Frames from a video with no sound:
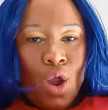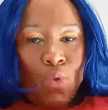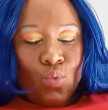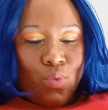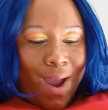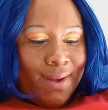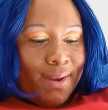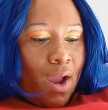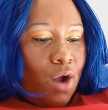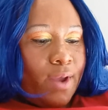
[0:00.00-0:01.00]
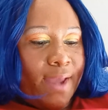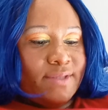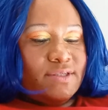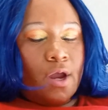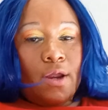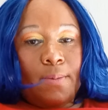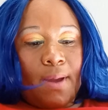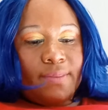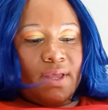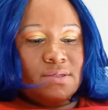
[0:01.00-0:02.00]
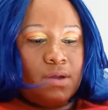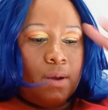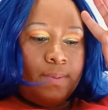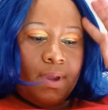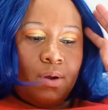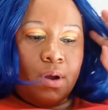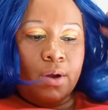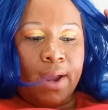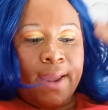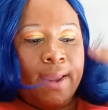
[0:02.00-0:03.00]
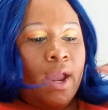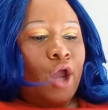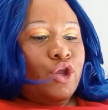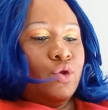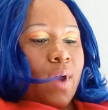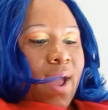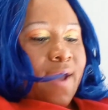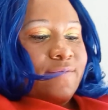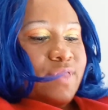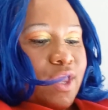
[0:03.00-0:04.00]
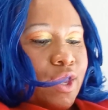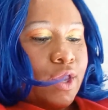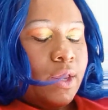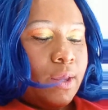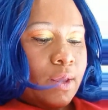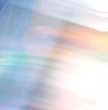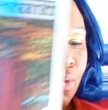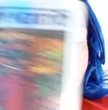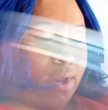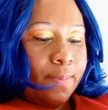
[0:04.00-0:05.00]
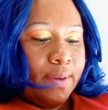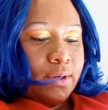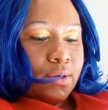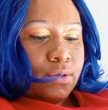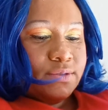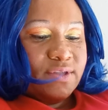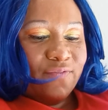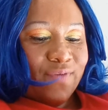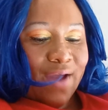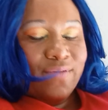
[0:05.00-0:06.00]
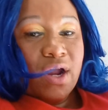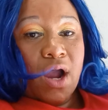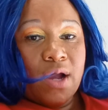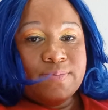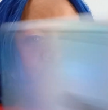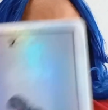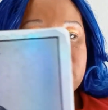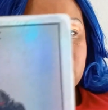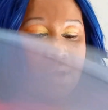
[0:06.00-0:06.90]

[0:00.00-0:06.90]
Right? Okay, sorry about that, Scorpio. Okay, you have the Queen of Pentacles, the Five of Cups.